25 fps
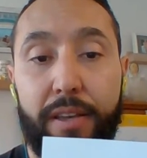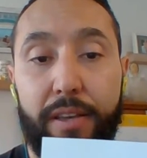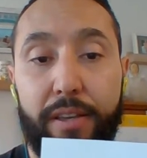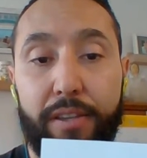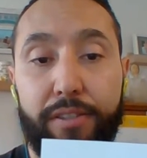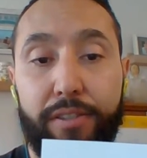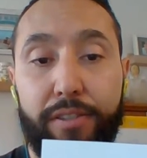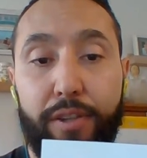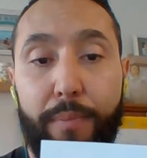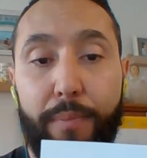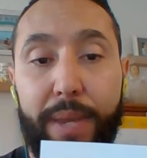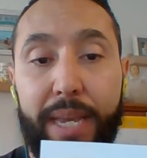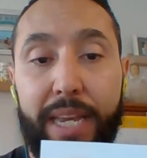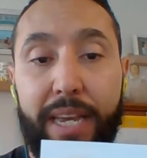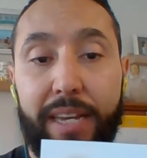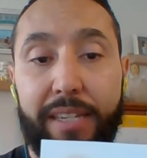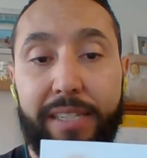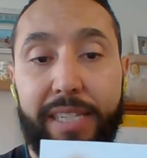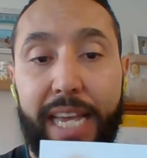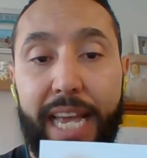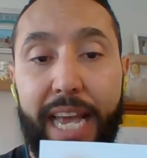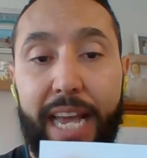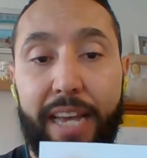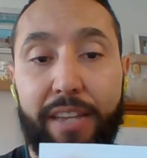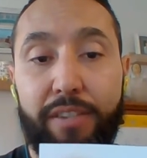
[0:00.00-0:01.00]
So because
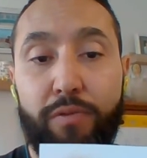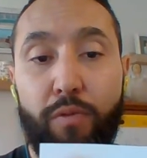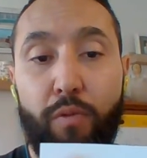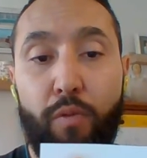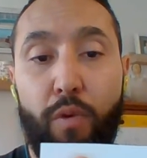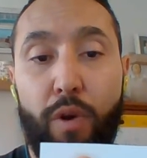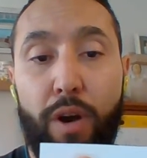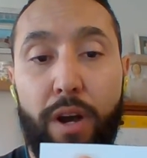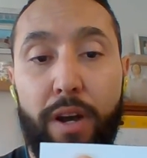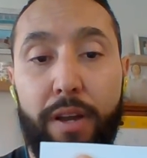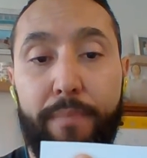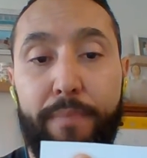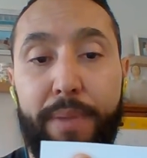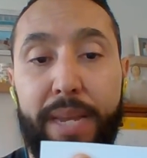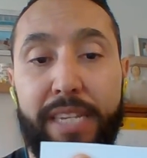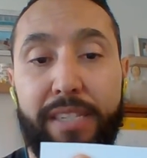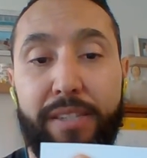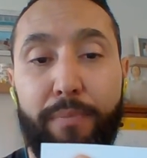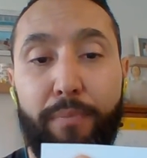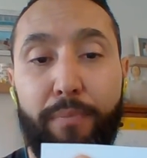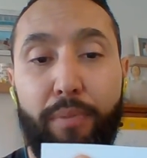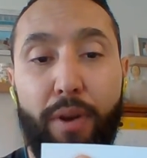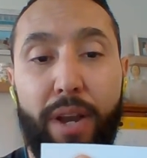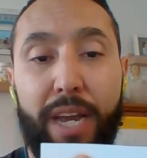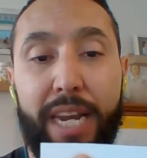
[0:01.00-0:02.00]
it has one piece
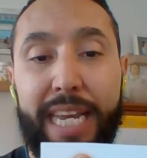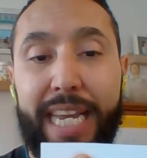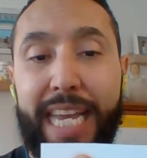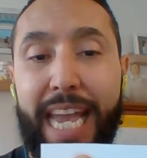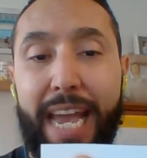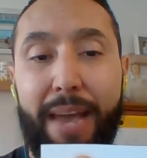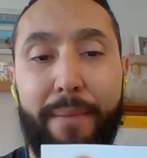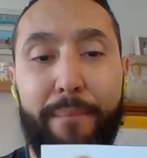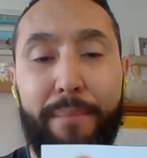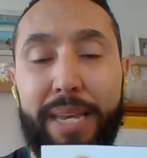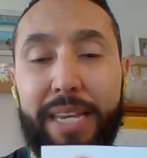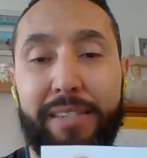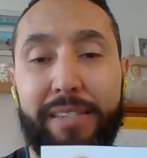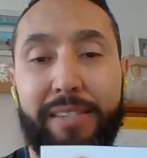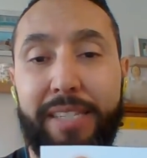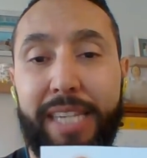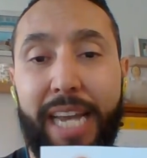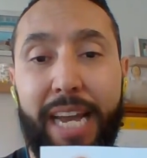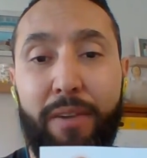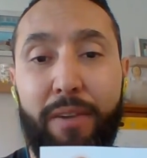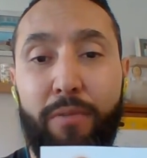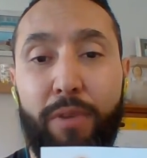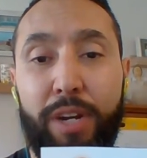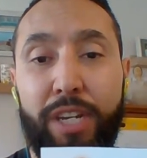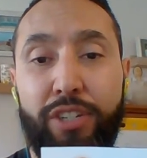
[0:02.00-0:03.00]
of bread, it can't be a
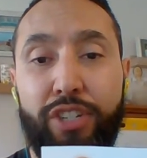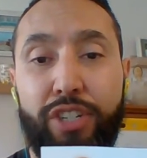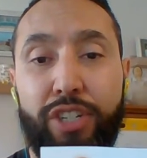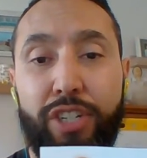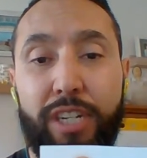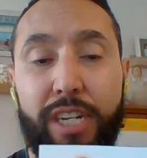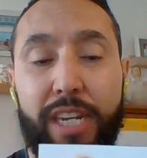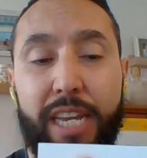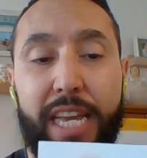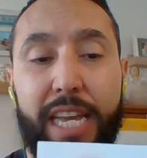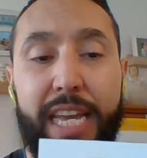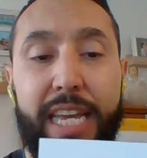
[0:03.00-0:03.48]
sandwich,